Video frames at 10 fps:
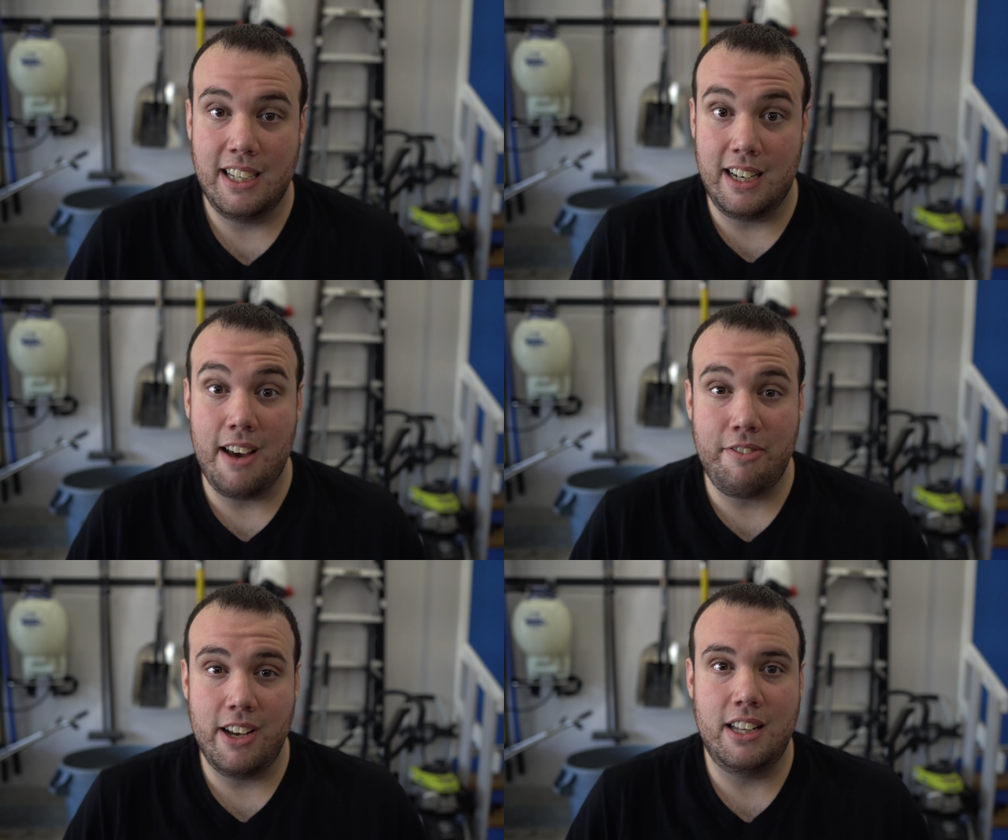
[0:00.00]
and
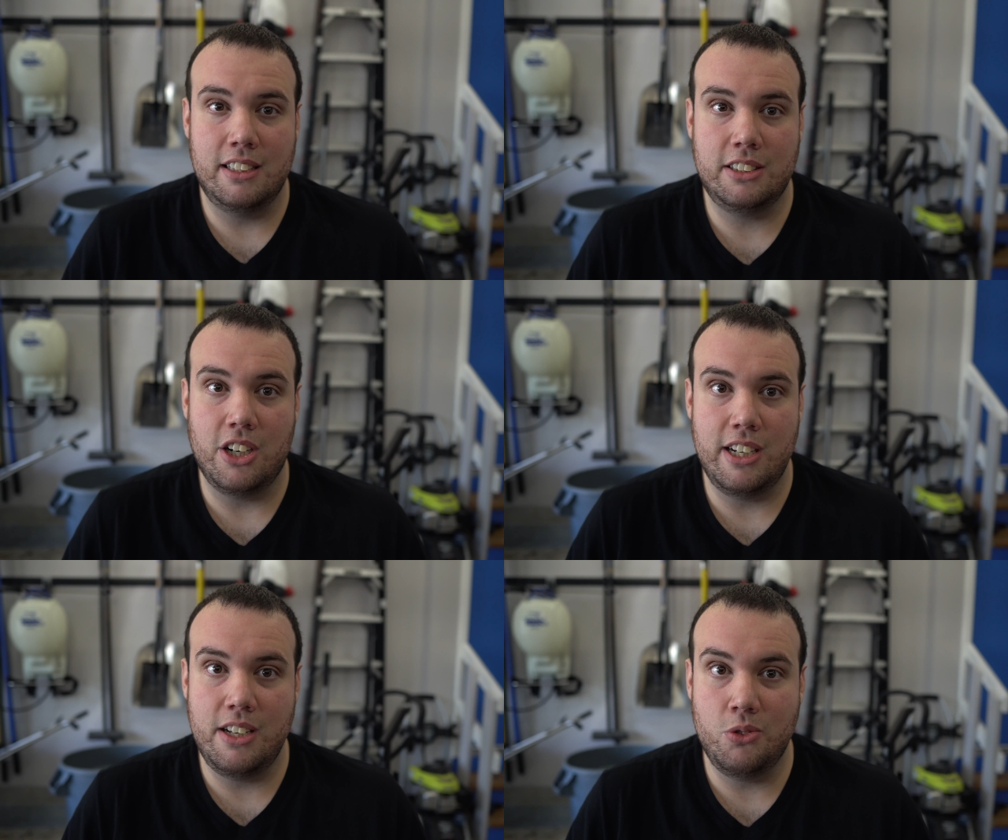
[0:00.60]
I find that
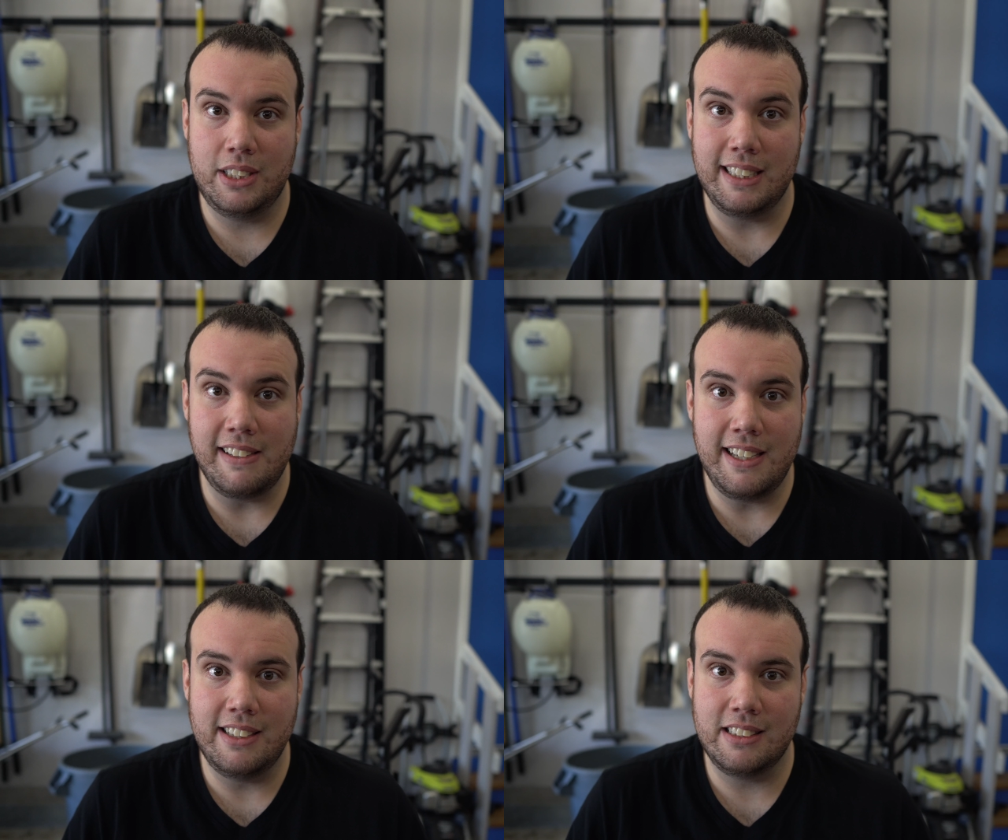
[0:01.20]
starting it with the
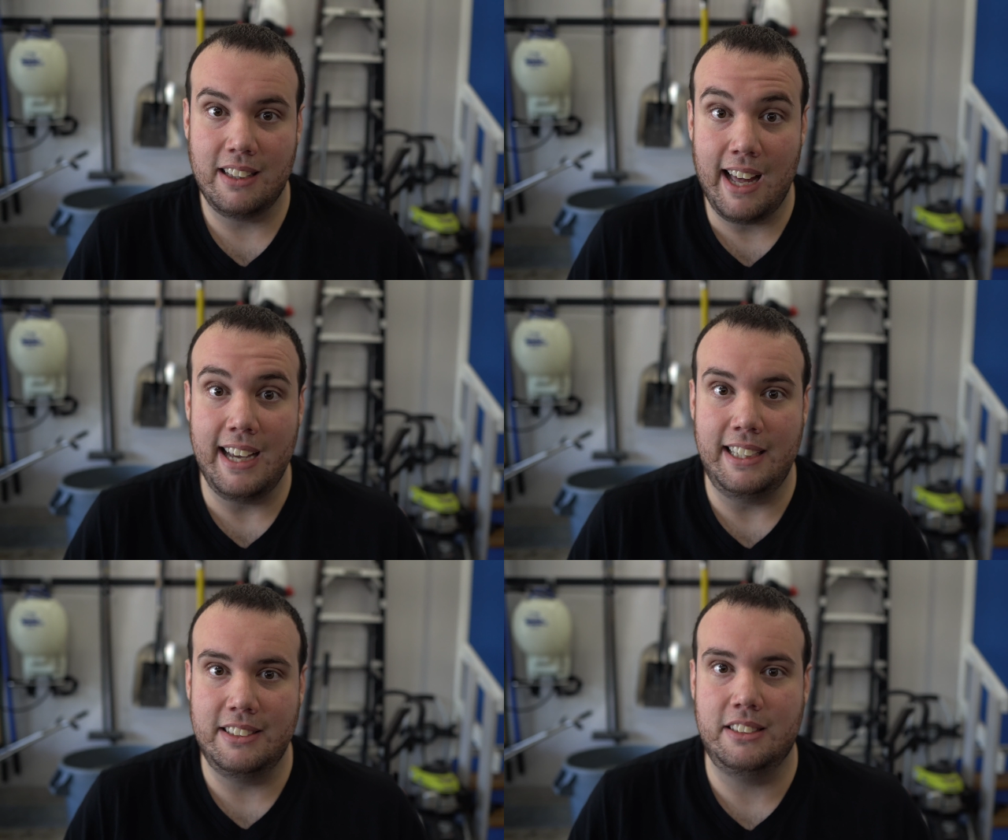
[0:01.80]
key is a
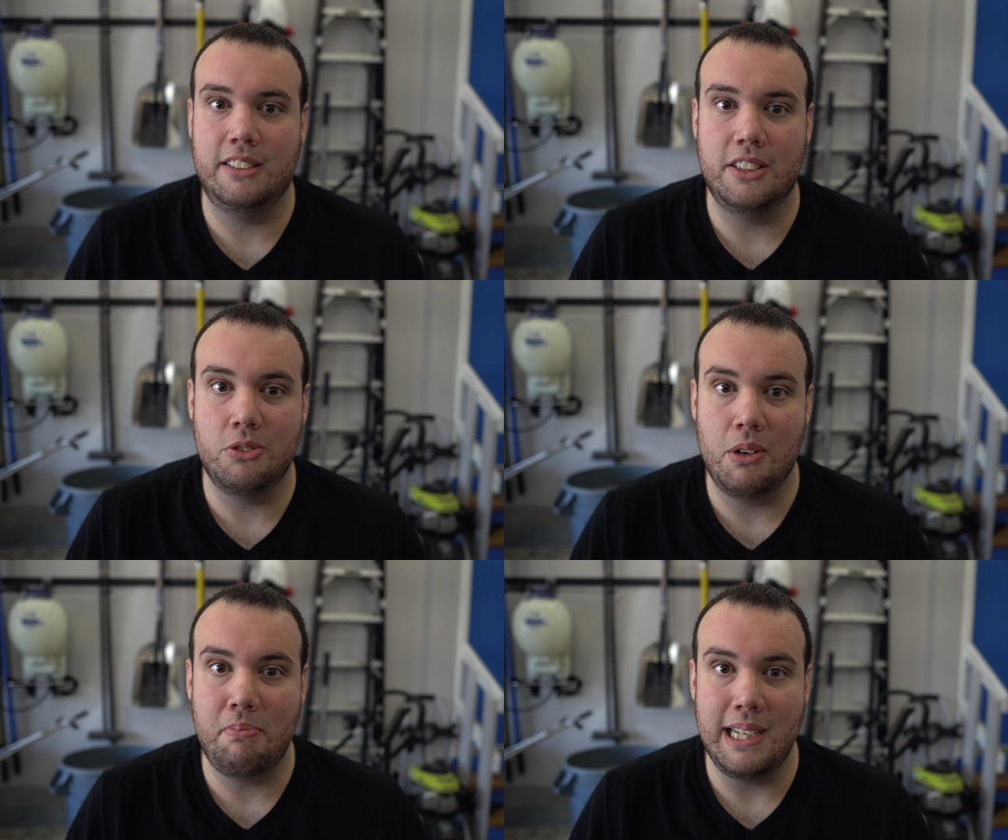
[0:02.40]
lot easier
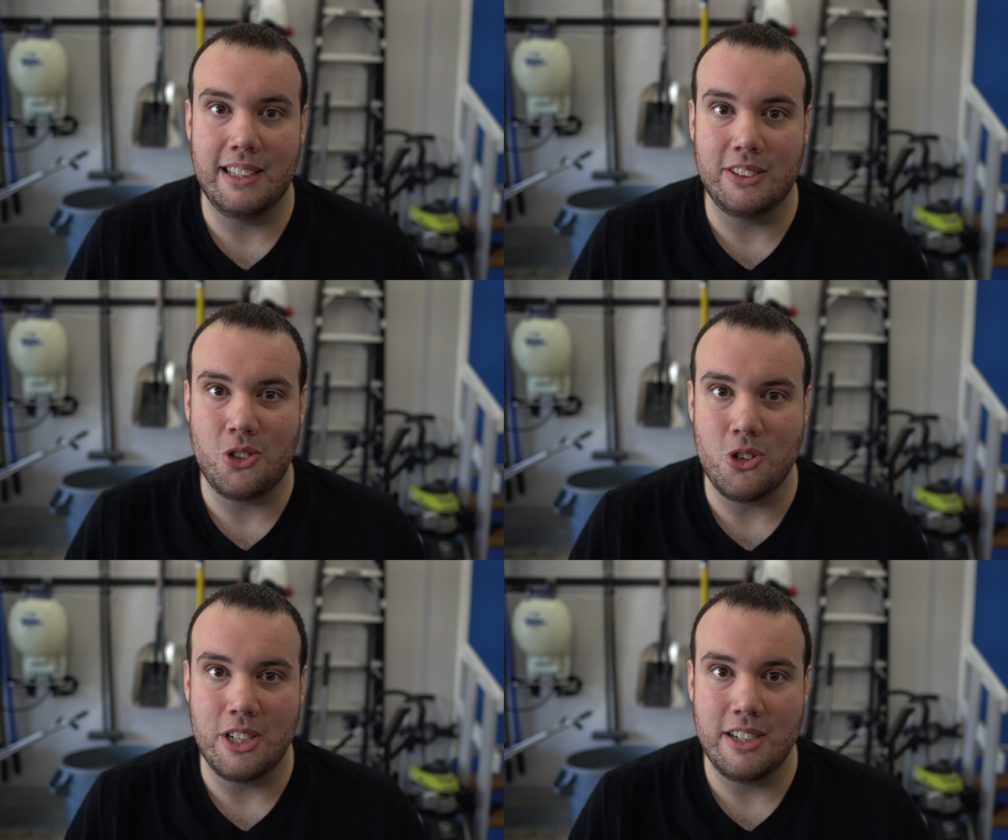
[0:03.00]
than ripping on the
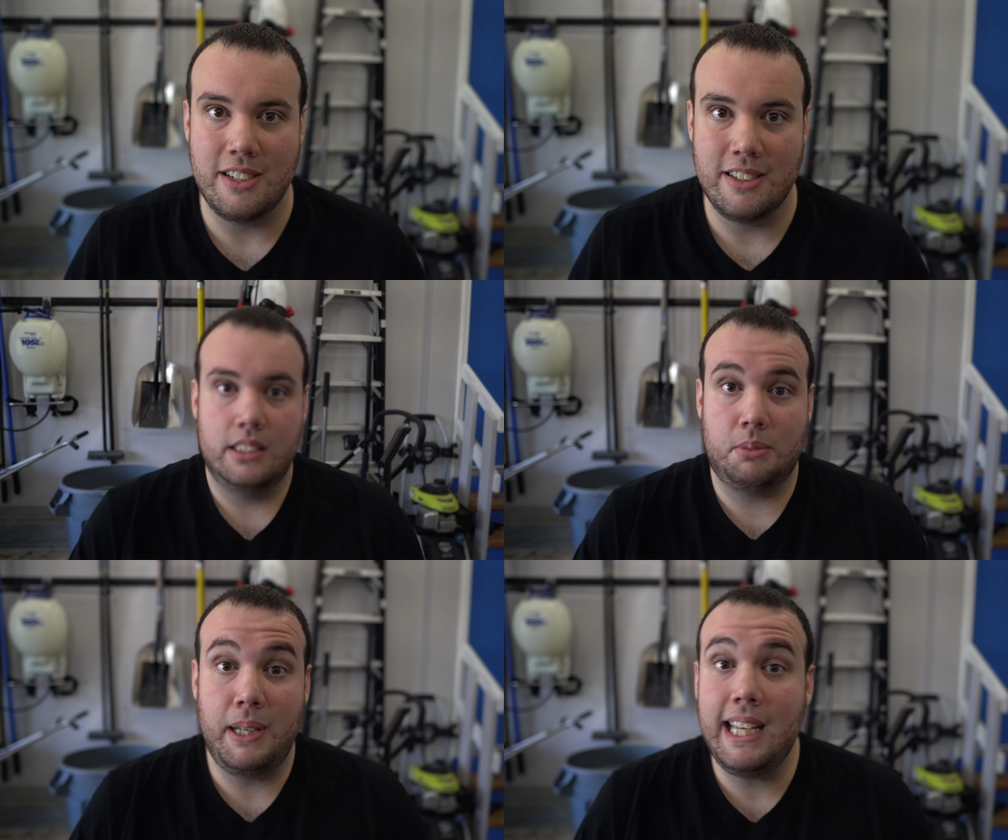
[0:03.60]
cord.
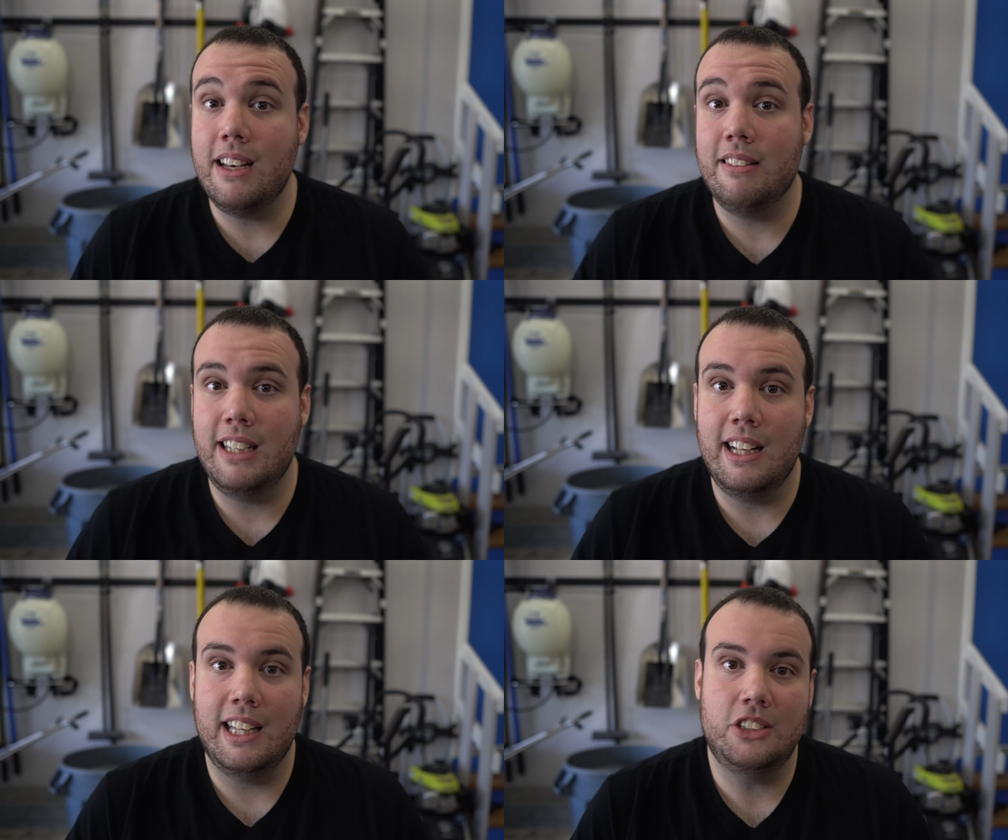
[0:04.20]
Speaking of
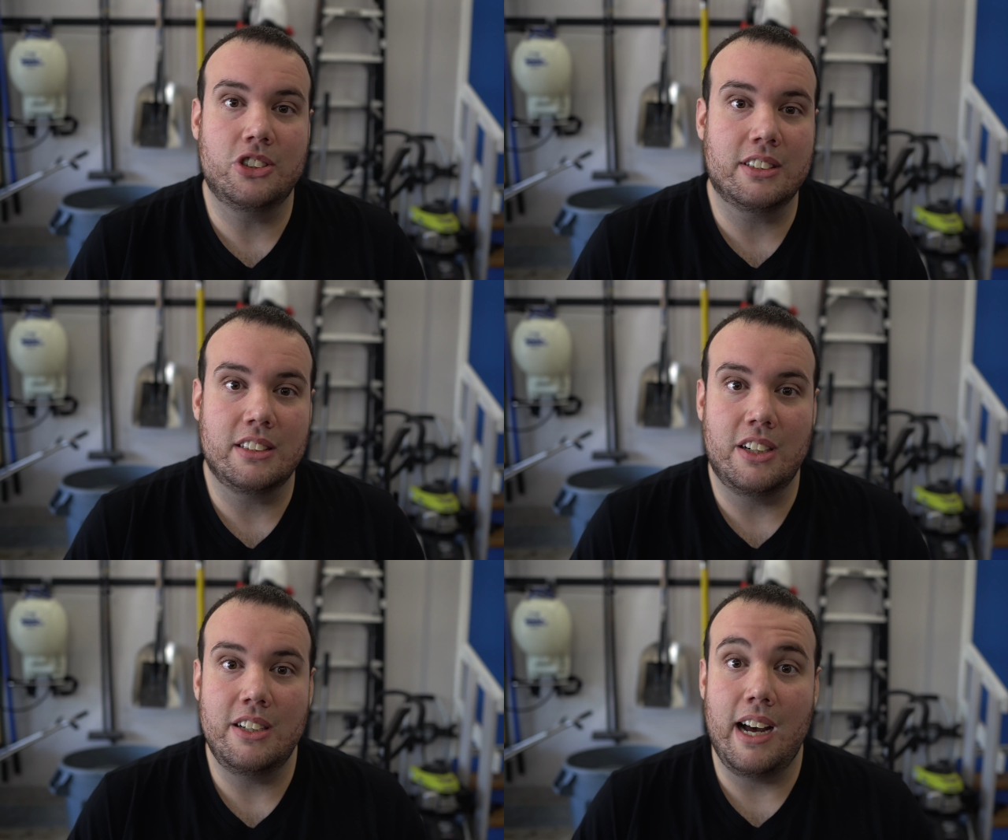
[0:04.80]
the electric
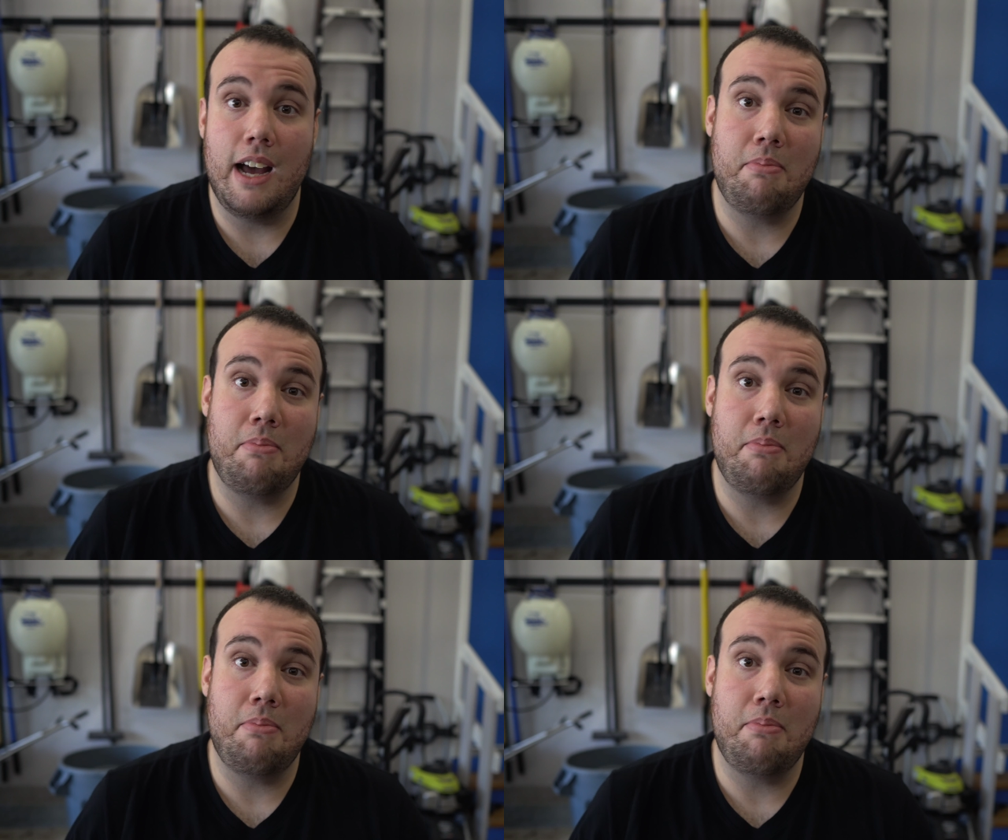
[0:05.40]
start, I